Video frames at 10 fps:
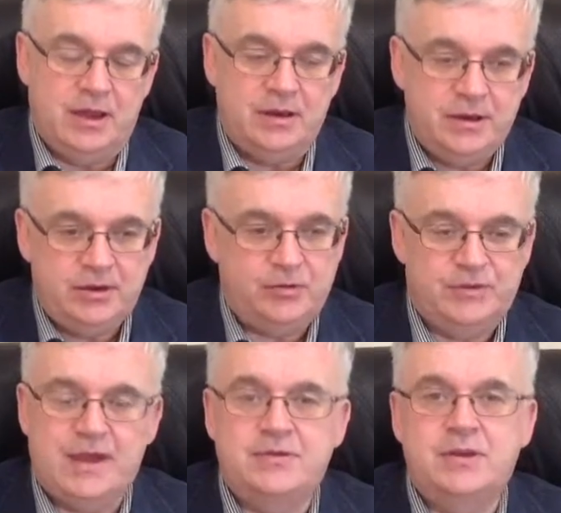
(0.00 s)
and each of
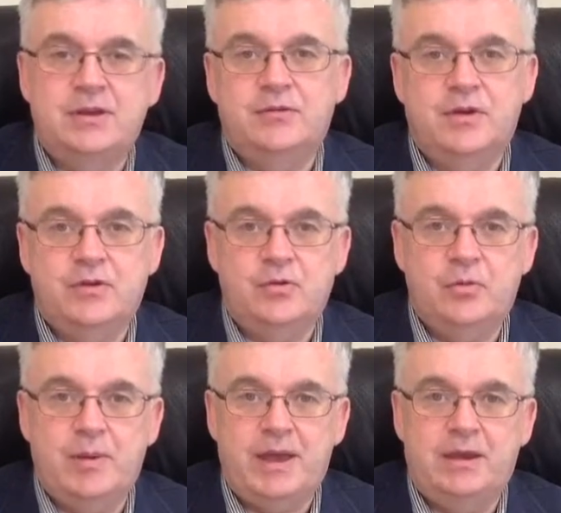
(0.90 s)
us has an individual
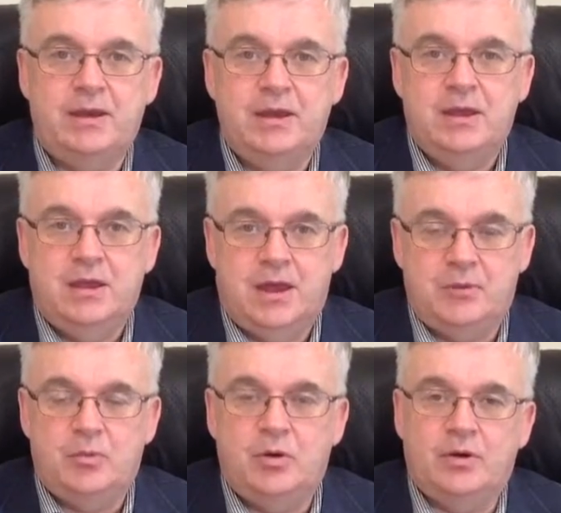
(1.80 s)
bed
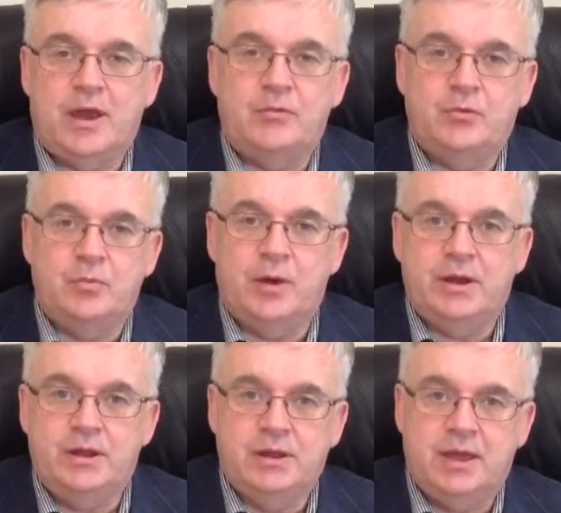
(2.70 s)
and we're looked after
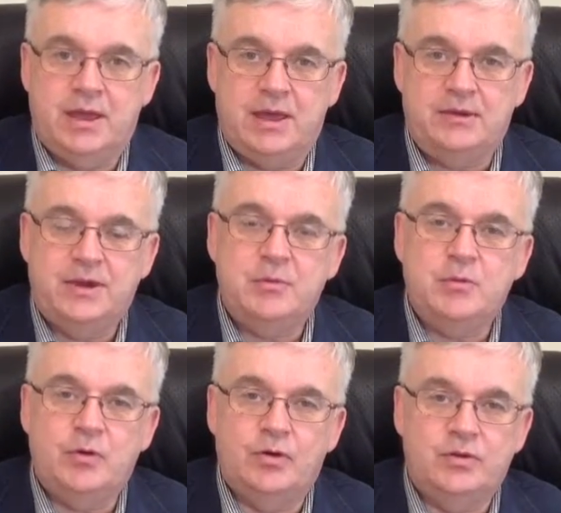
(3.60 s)
by a team
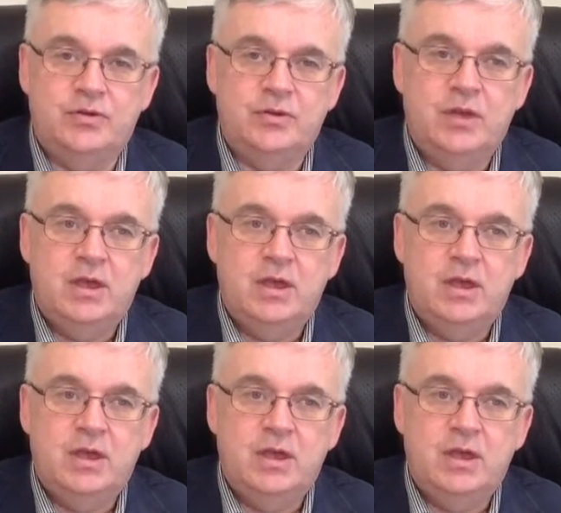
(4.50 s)
of nurses.